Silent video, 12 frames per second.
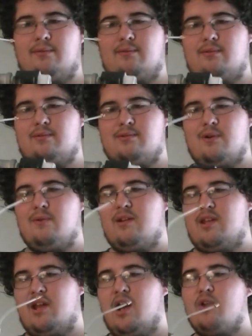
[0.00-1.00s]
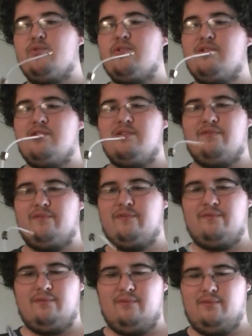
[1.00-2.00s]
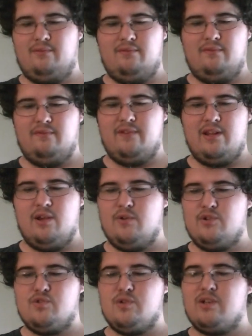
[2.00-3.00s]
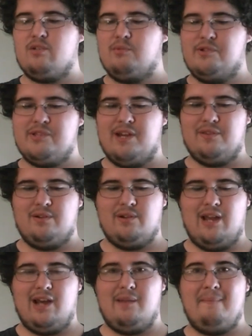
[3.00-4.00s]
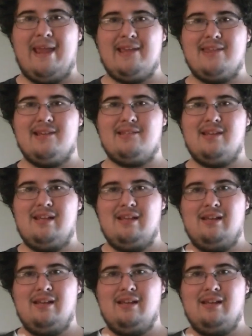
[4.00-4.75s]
There's already hundreds of video instructables out there on how to make this.